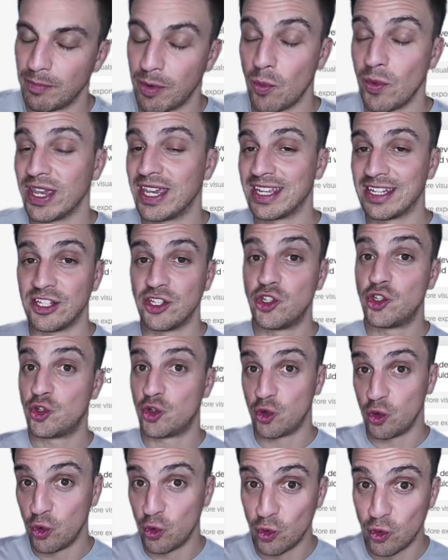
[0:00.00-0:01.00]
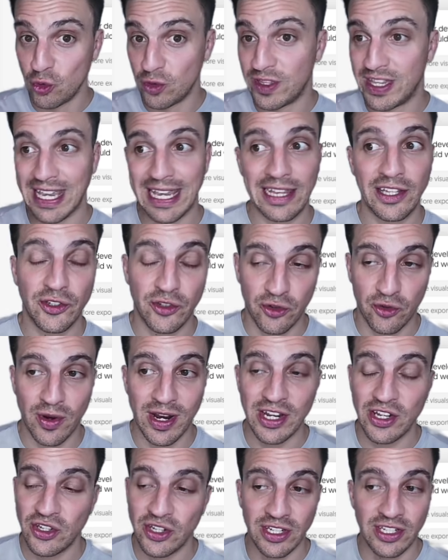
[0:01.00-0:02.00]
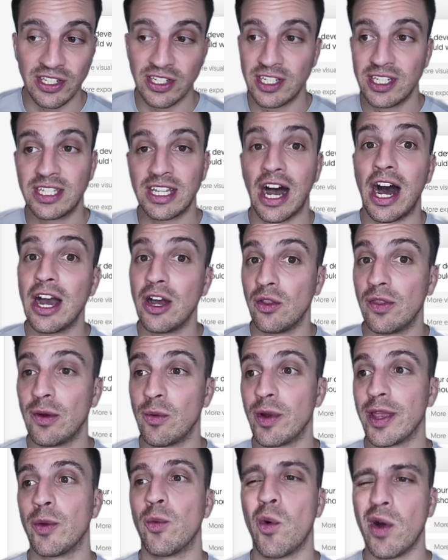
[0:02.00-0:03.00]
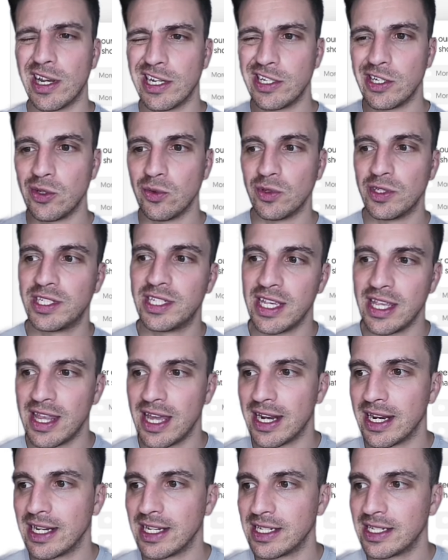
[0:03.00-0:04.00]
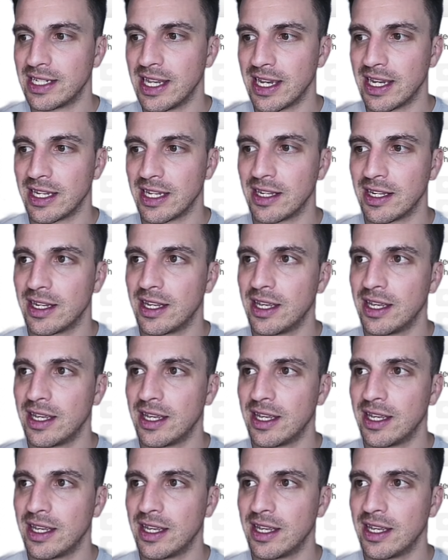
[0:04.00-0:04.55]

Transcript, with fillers: But we can choose the illustration style that we want. You'll see that in a second.